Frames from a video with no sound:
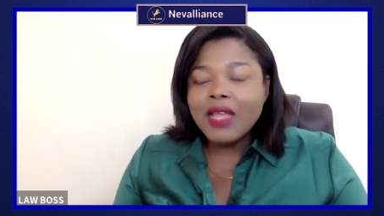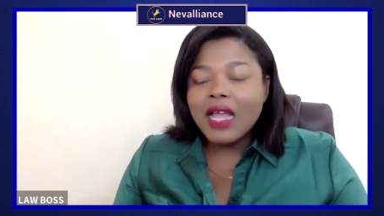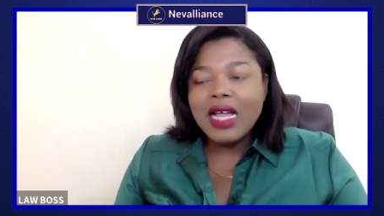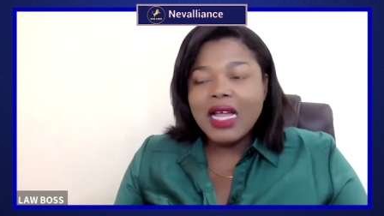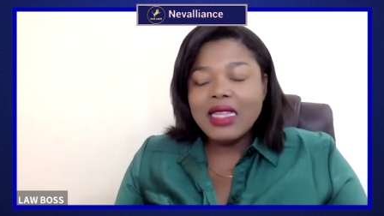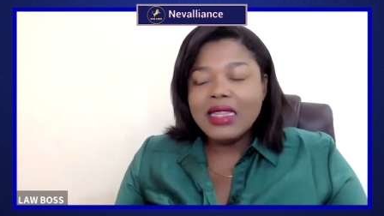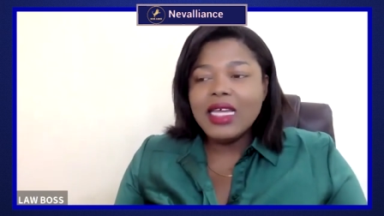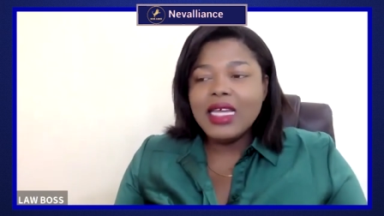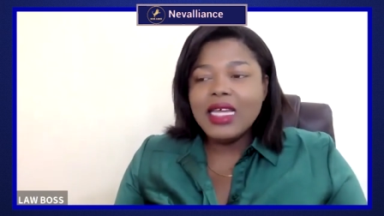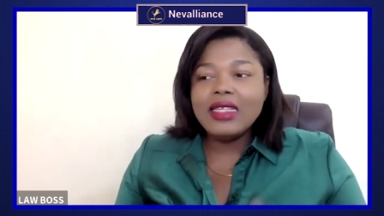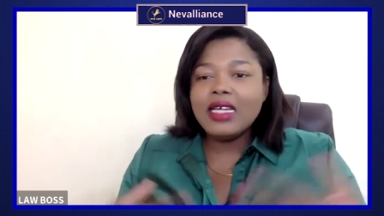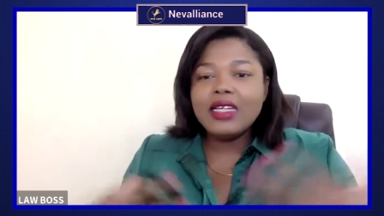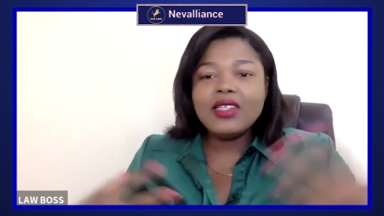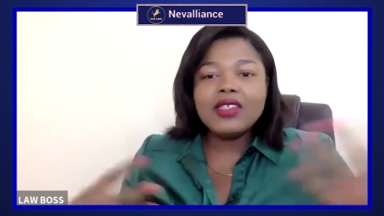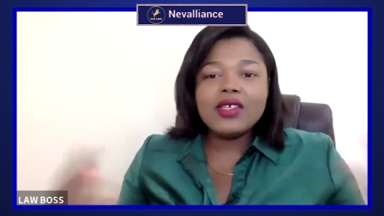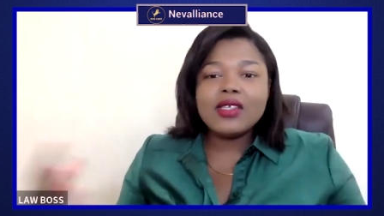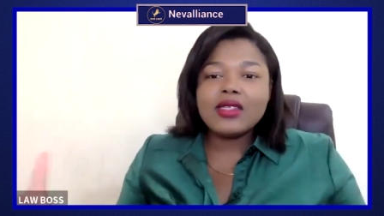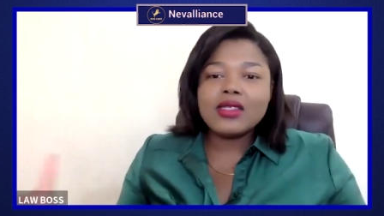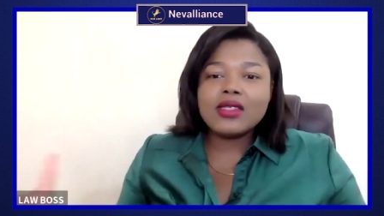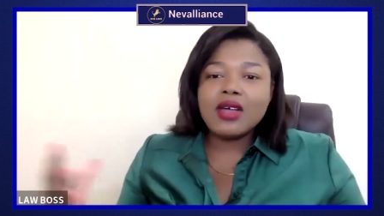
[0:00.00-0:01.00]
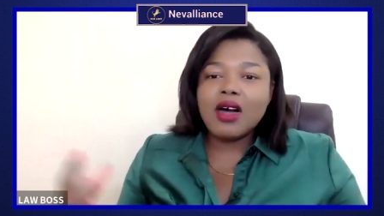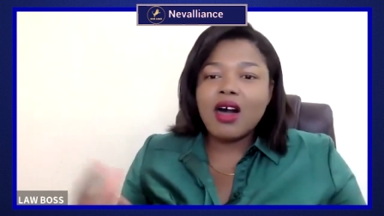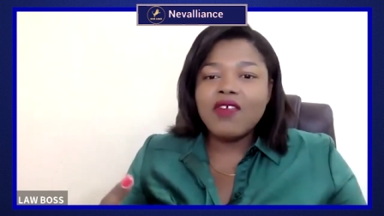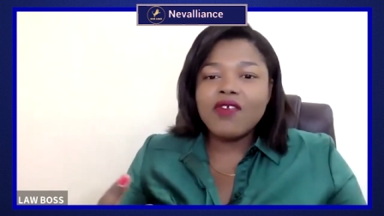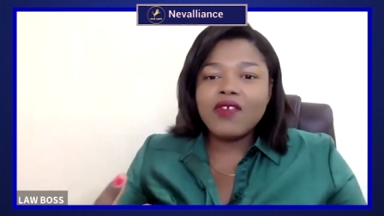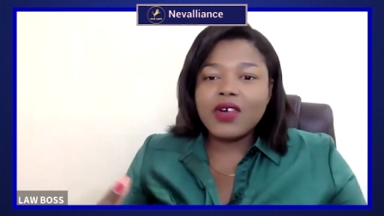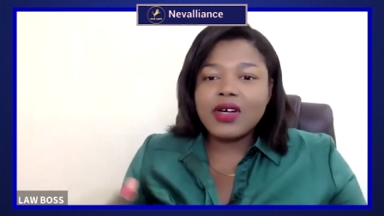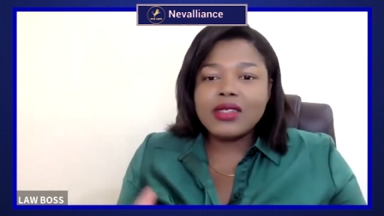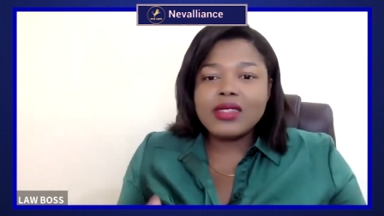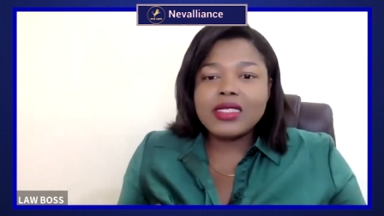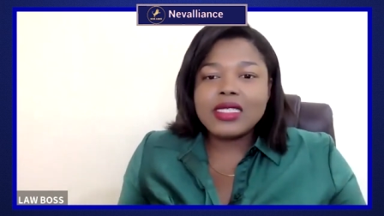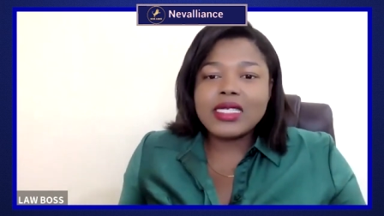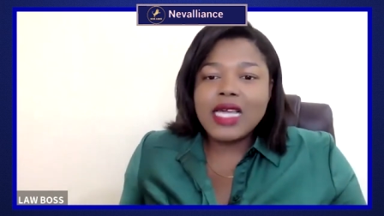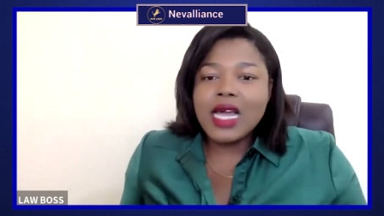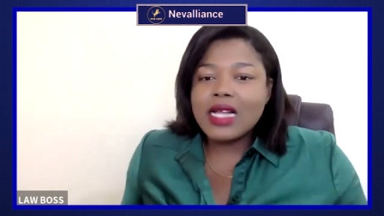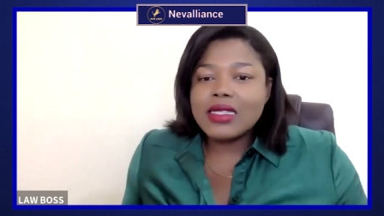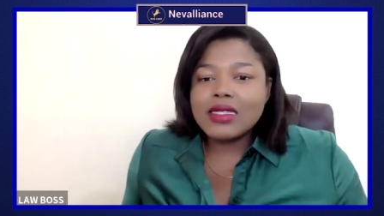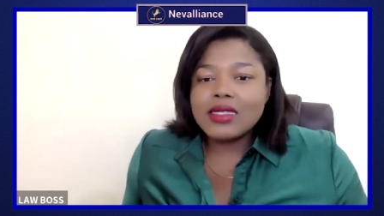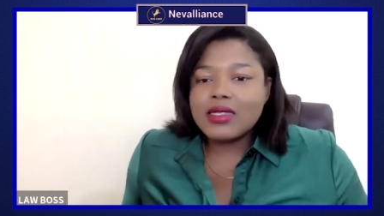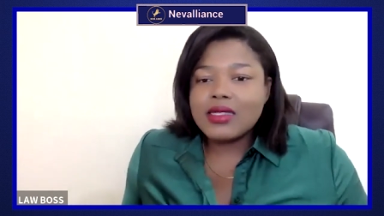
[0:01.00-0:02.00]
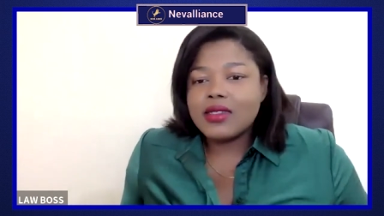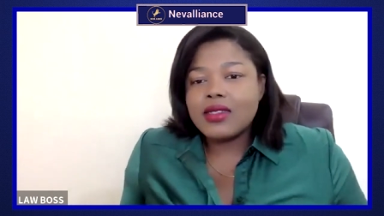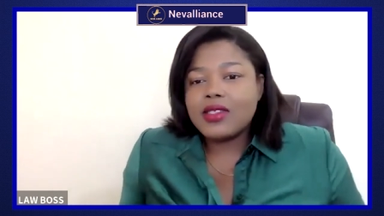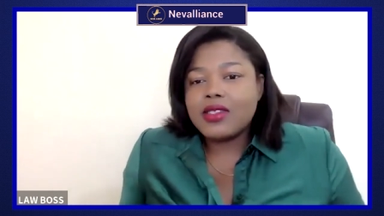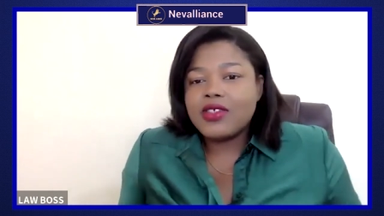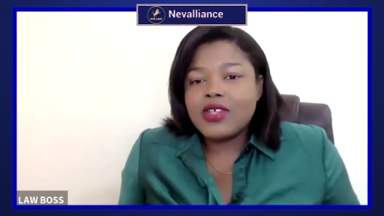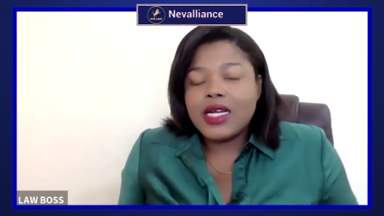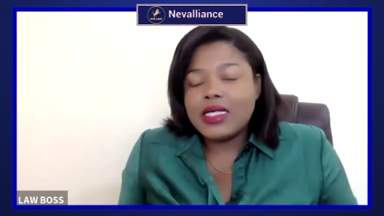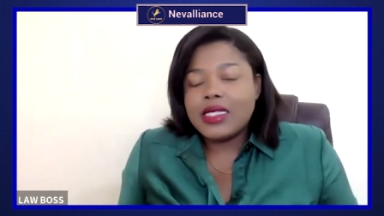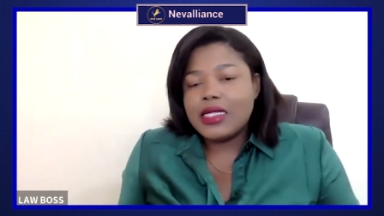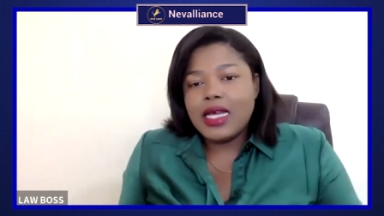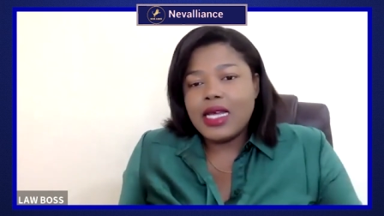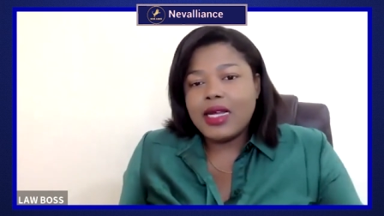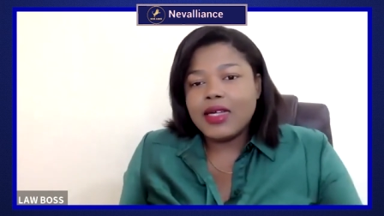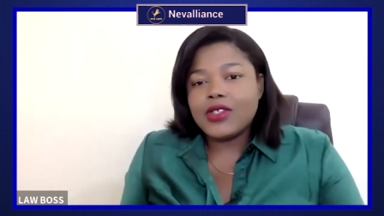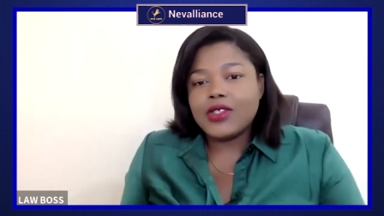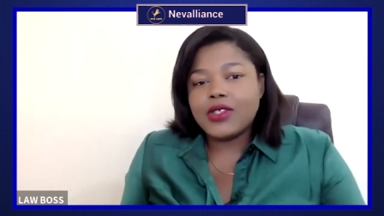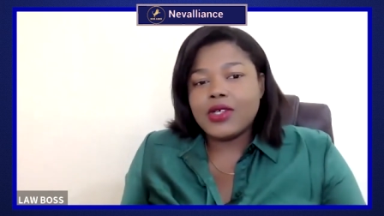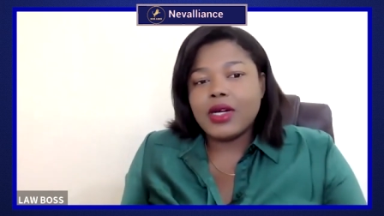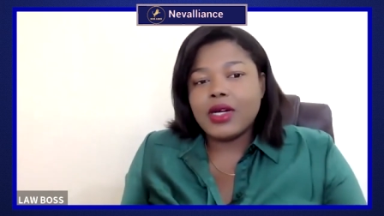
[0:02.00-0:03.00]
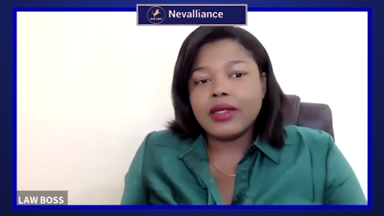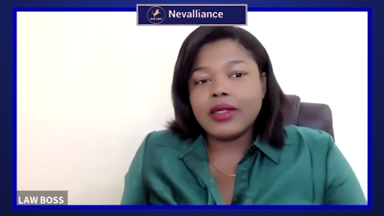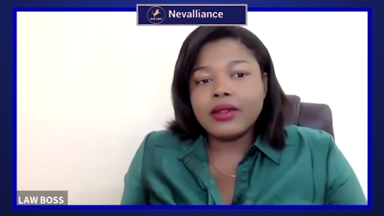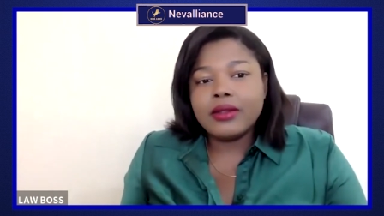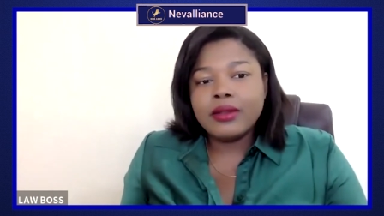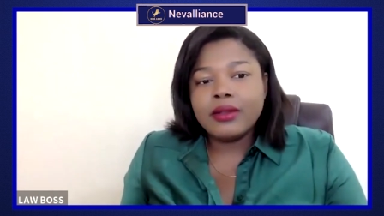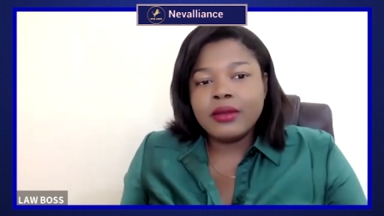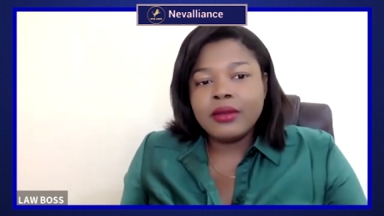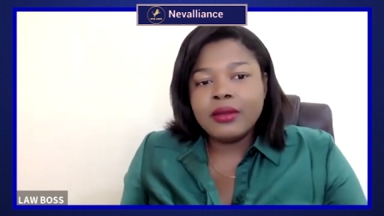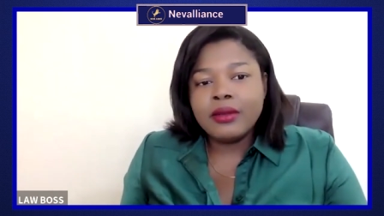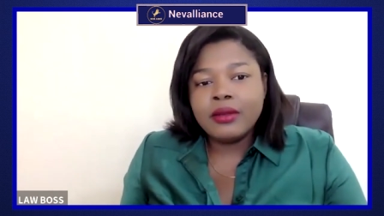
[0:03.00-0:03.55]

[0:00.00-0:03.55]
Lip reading: And then they just offer to cancel the transaction,